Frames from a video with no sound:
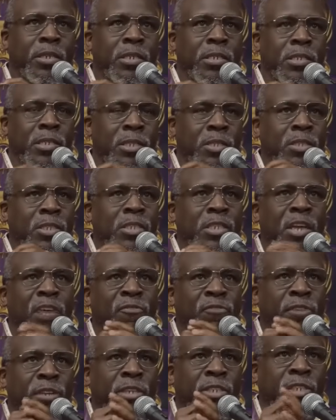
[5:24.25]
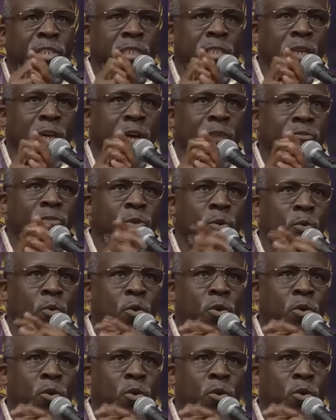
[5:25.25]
Let's get the definition of the